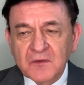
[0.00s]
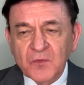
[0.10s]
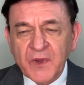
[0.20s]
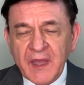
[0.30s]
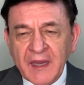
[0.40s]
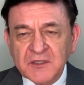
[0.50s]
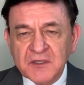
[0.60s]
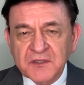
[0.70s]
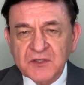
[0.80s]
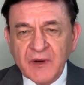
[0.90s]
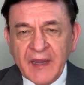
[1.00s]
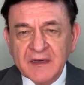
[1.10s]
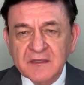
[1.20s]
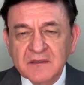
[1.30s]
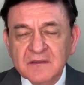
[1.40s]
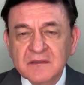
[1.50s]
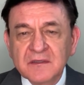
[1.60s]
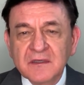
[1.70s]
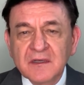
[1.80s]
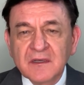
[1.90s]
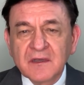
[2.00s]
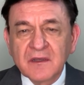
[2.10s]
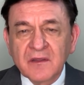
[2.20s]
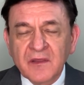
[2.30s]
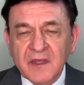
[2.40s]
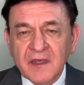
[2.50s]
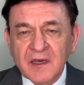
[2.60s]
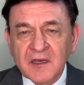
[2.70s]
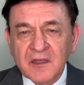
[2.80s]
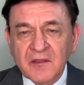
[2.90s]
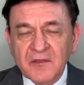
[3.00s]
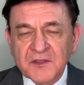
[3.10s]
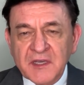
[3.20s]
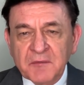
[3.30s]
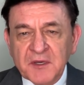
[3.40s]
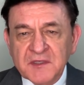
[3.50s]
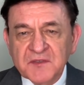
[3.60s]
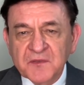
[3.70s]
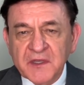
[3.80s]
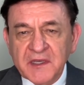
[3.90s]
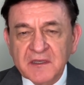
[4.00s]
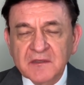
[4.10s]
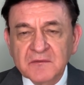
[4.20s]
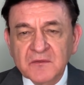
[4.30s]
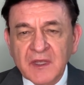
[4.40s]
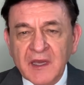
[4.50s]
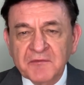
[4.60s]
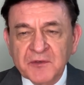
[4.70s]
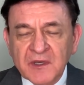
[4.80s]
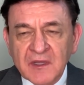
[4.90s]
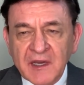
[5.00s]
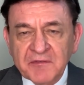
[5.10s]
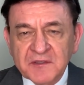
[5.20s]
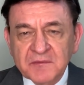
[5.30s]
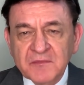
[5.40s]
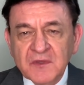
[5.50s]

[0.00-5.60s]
We actually tracked the Japanese fleet after it left